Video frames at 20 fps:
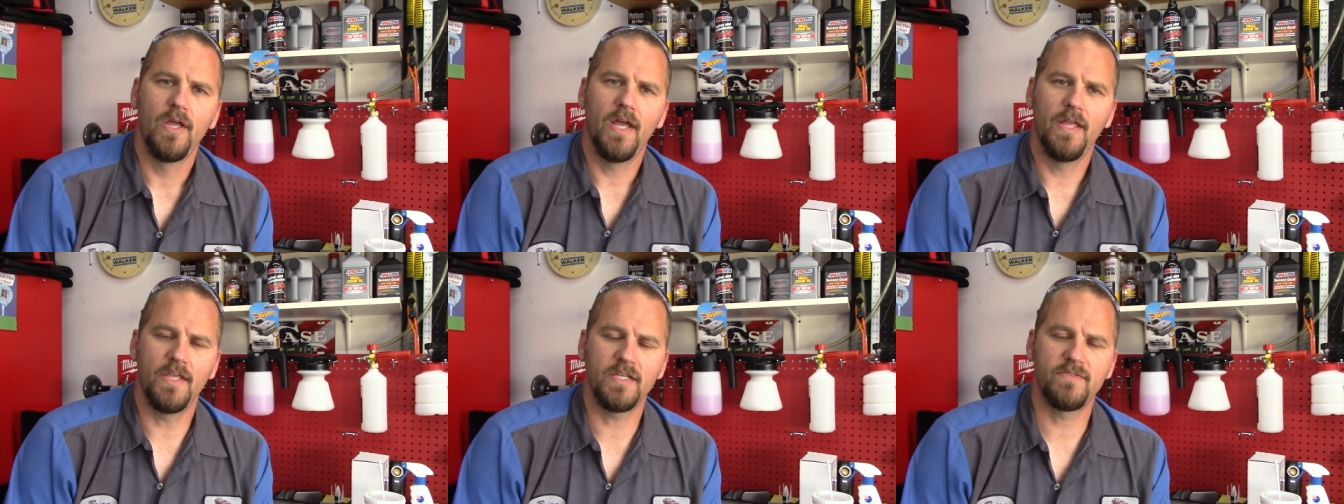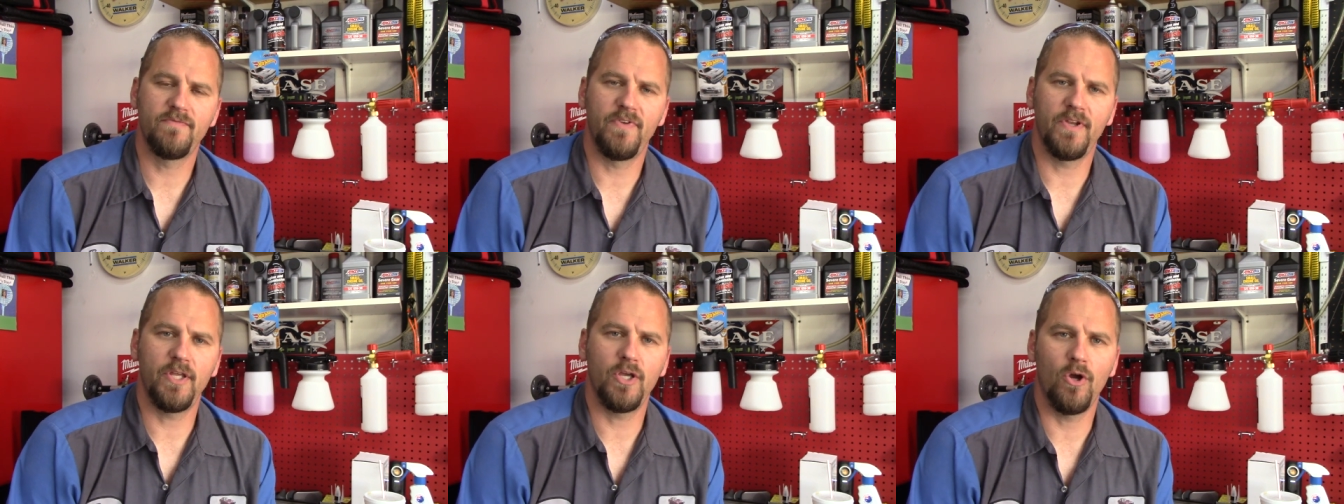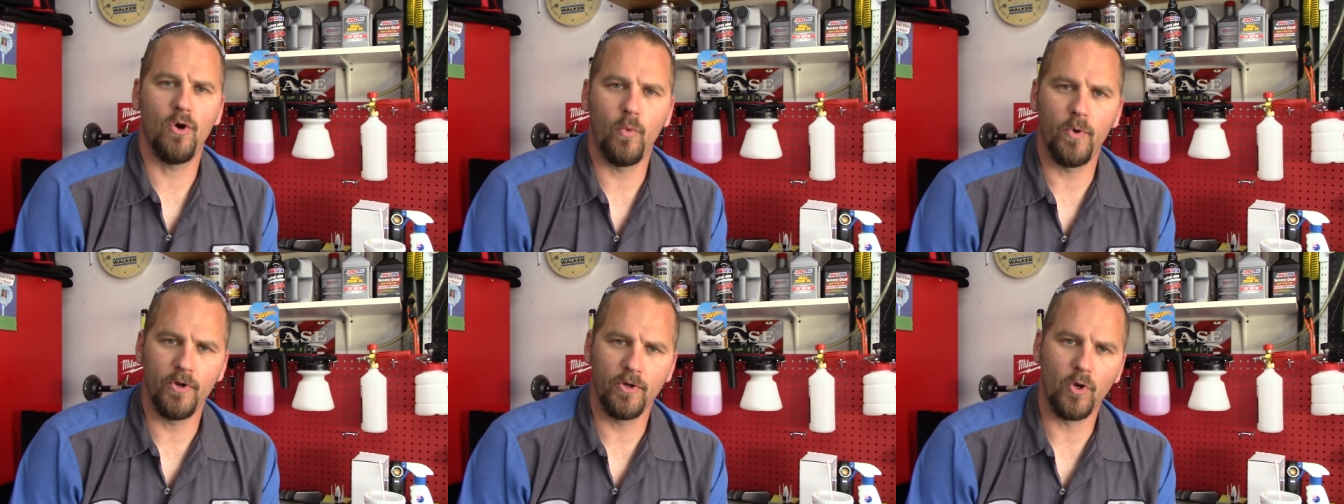In this
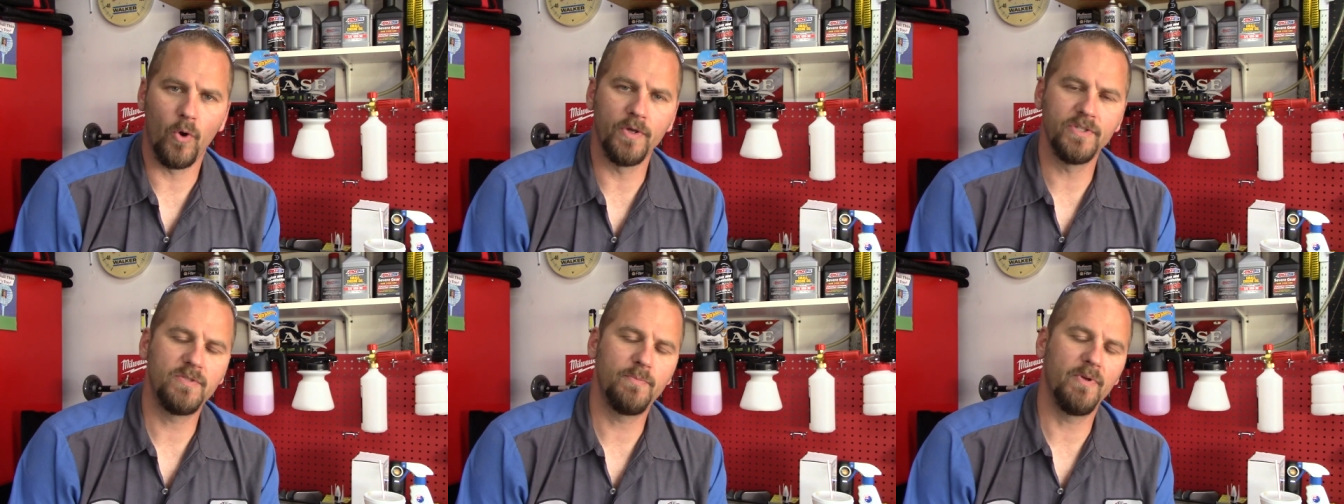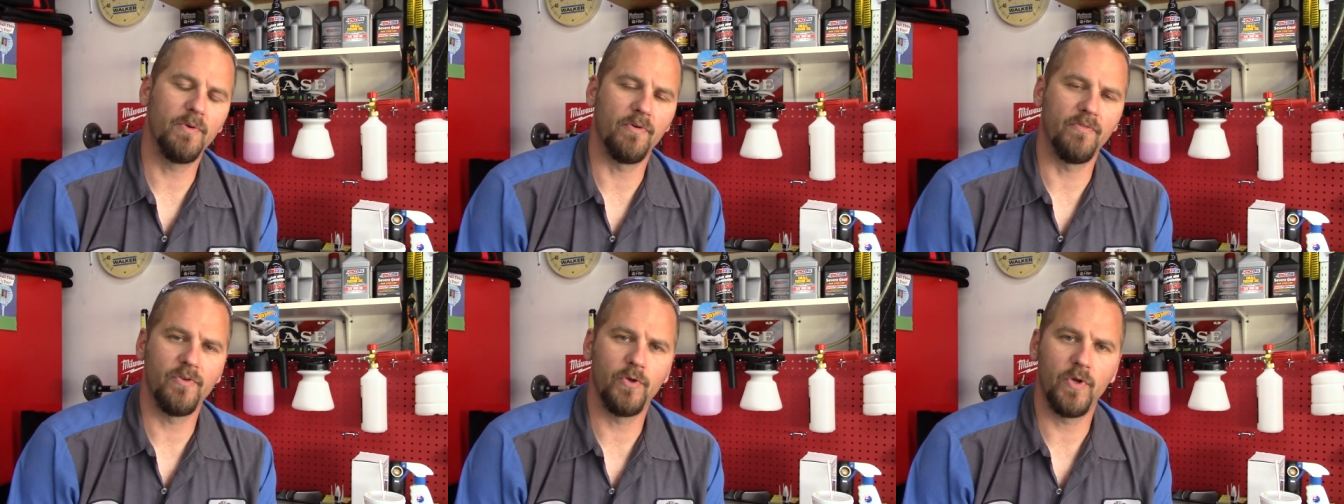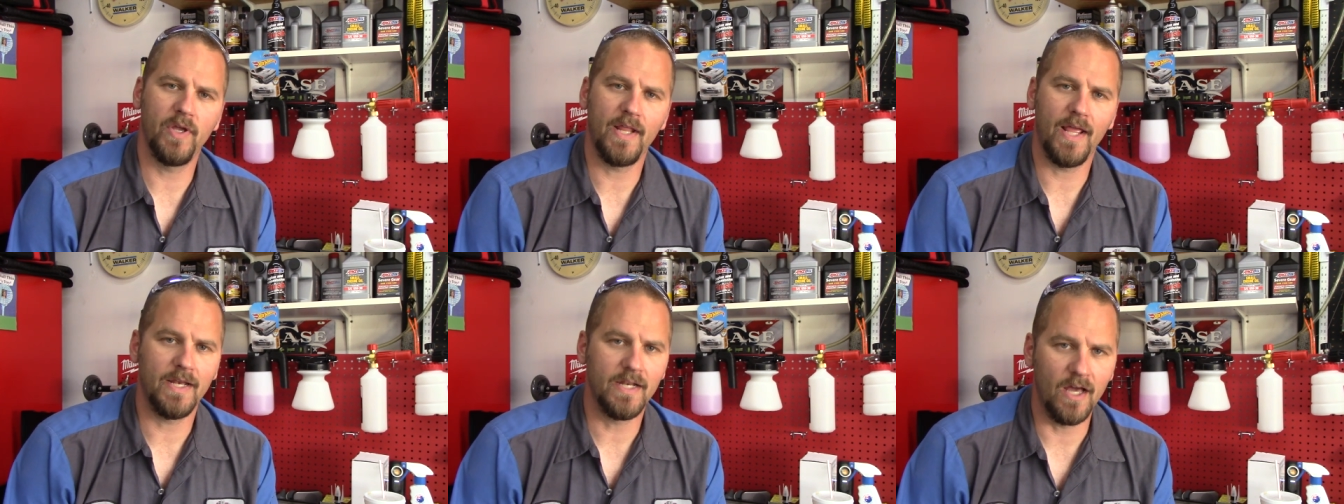video, we're going to be
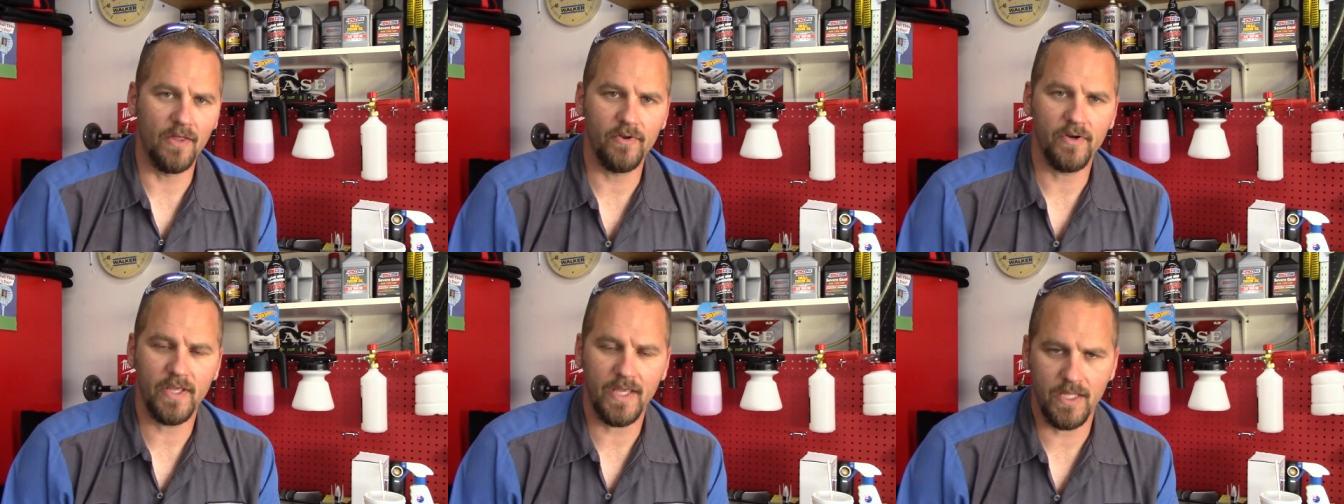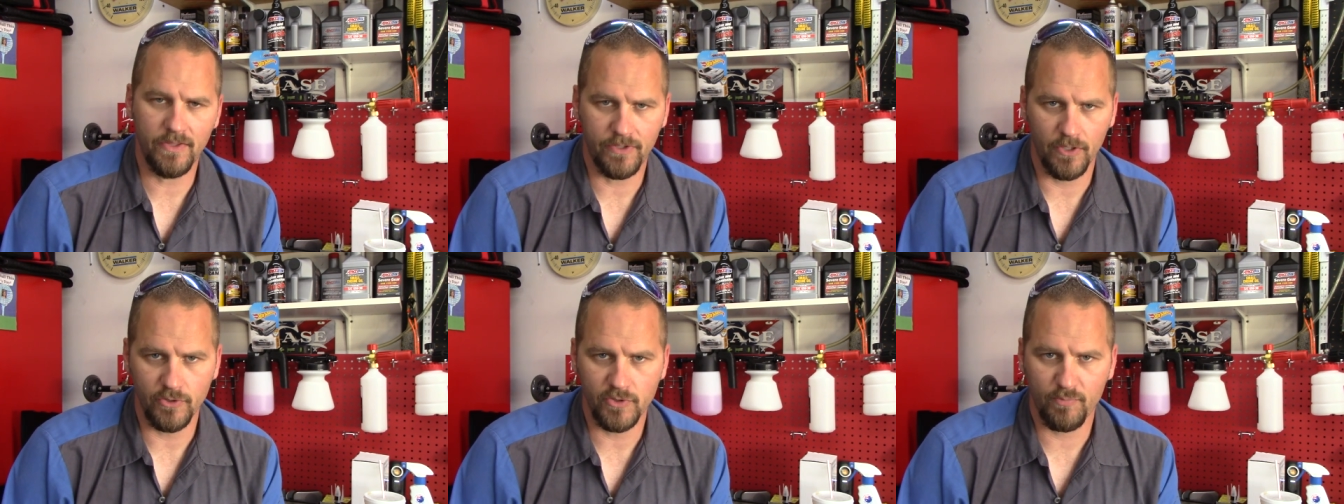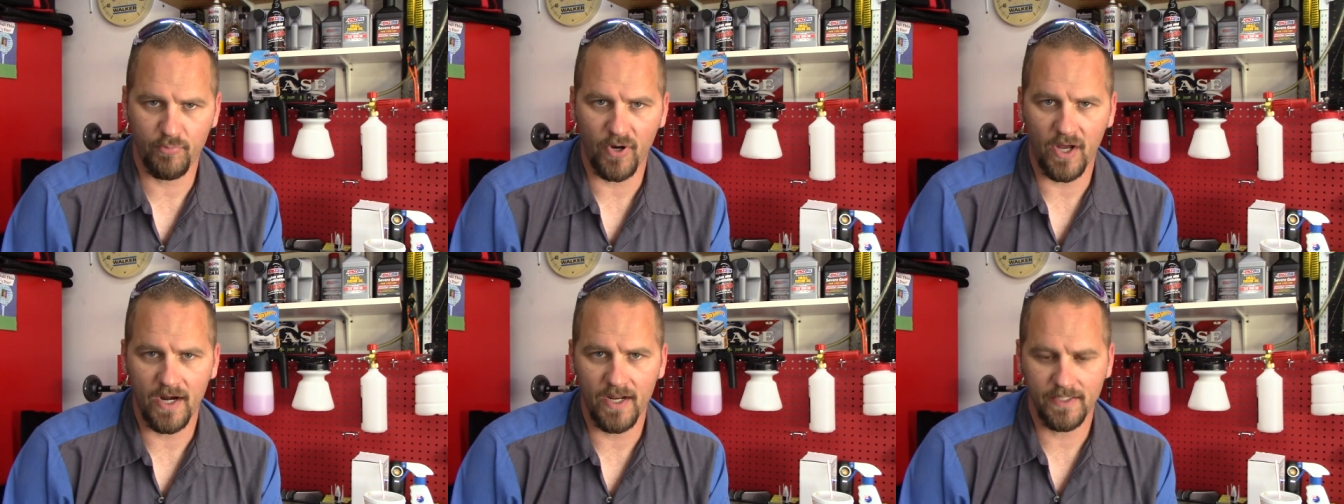reviewing another Ethos
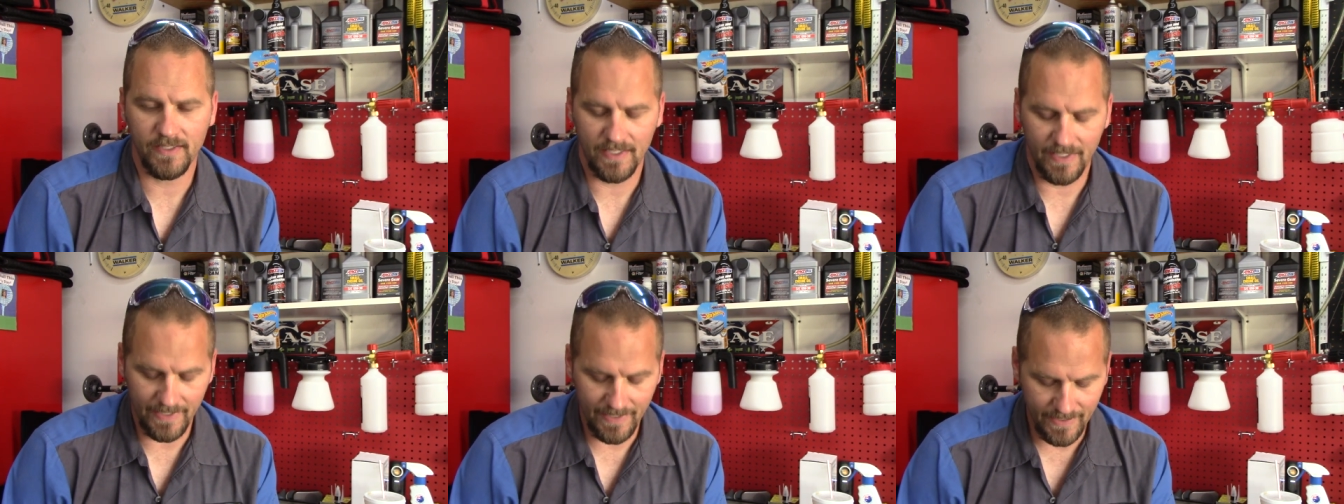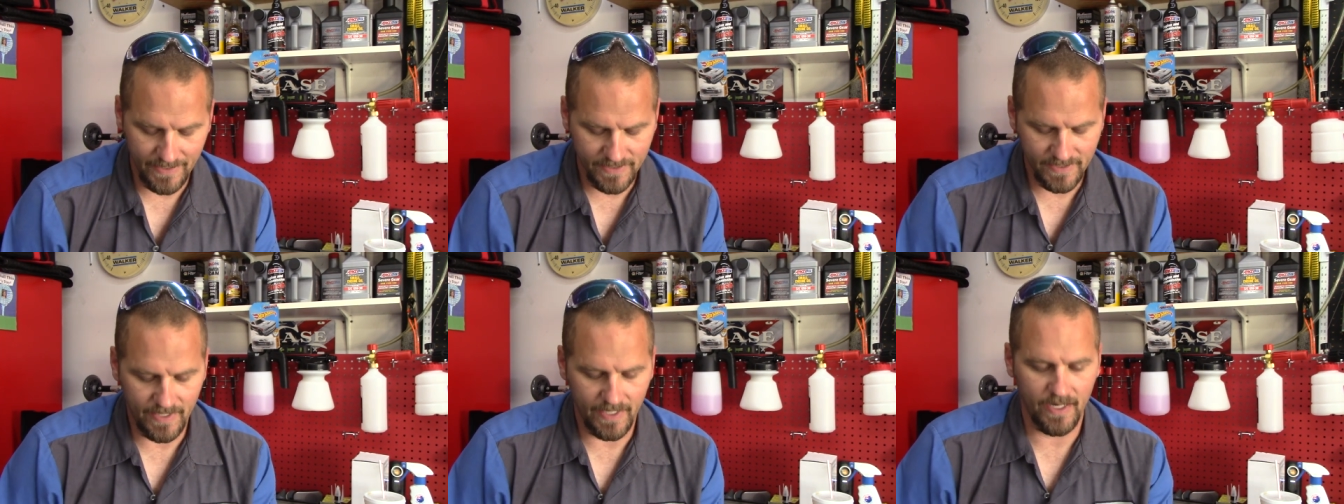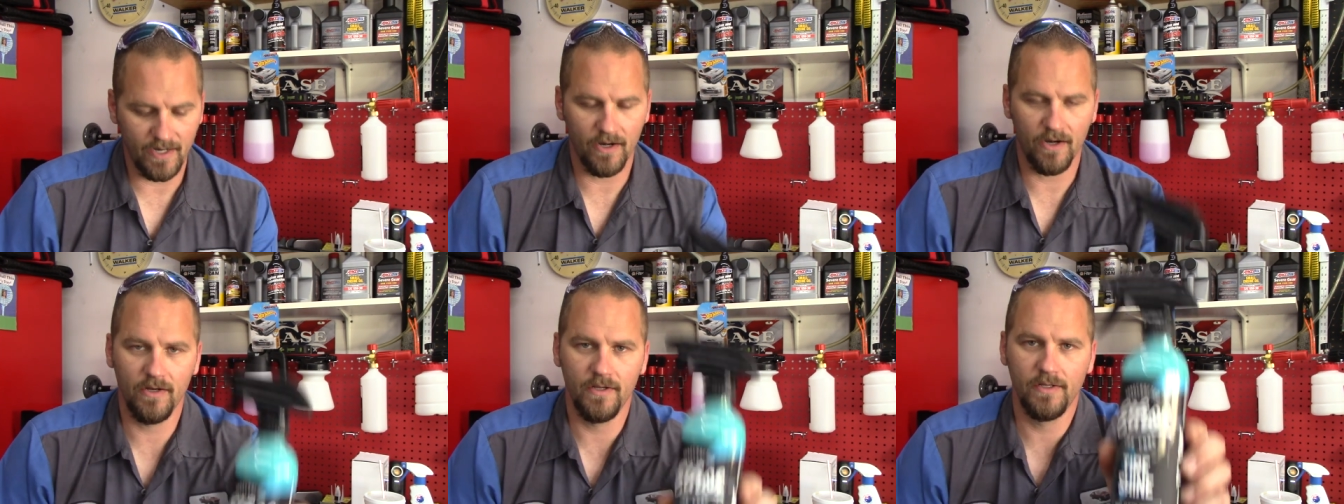product and it is
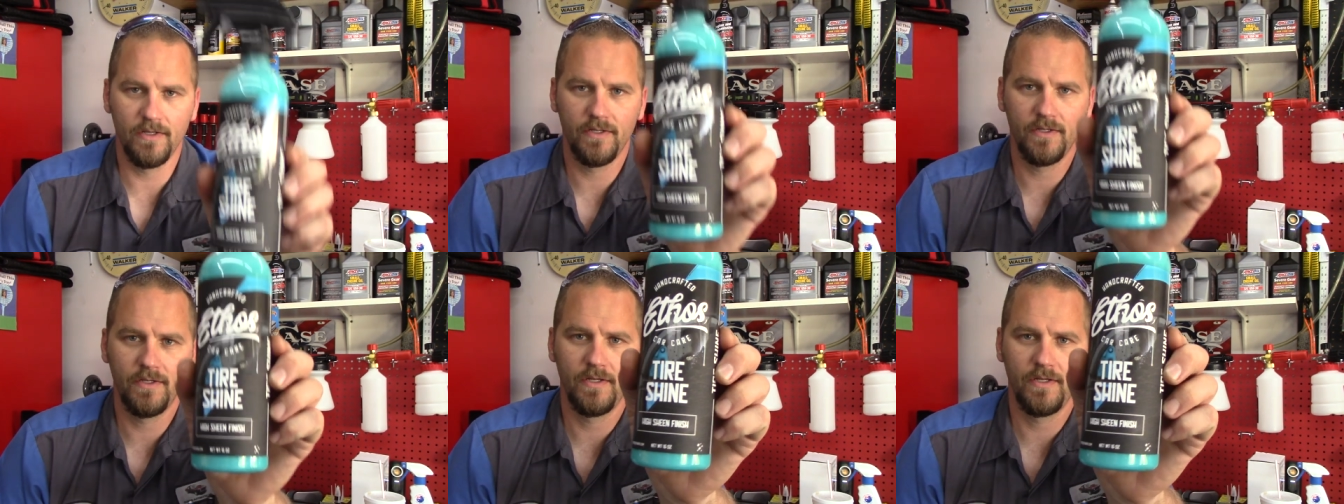their